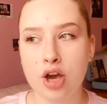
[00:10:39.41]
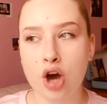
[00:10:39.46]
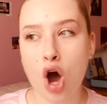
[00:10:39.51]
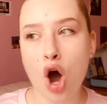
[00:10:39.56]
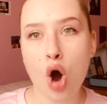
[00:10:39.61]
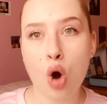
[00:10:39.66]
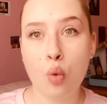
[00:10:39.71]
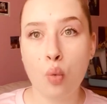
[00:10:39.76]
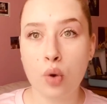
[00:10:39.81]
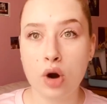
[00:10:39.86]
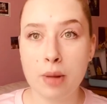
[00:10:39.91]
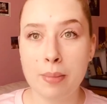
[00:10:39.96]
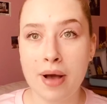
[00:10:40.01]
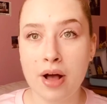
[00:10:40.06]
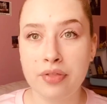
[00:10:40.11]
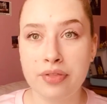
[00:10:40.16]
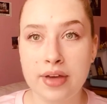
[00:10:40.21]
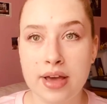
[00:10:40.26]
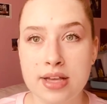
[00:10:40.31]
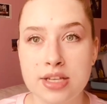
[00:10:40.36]
oh, what about
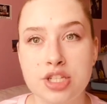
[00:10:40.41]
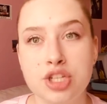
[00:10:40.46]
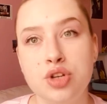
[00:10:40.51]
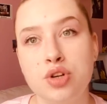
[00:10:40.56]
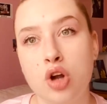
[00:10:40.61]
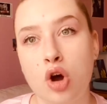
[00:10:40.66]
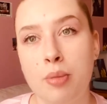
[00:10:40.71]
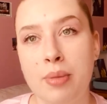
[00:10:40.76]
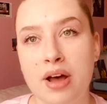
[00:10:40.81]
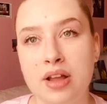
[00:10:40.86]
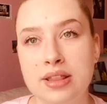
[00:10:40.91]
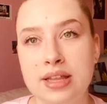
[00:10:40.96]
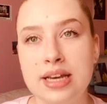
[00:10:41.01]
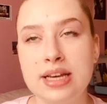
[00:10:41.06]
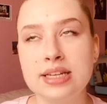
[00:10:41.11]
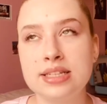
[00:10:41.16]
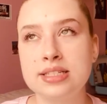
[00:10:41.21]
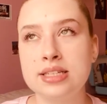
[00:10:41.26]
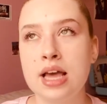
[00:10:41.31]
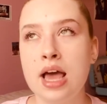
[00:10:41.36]
this? Do you know about
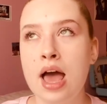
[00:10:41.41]
this?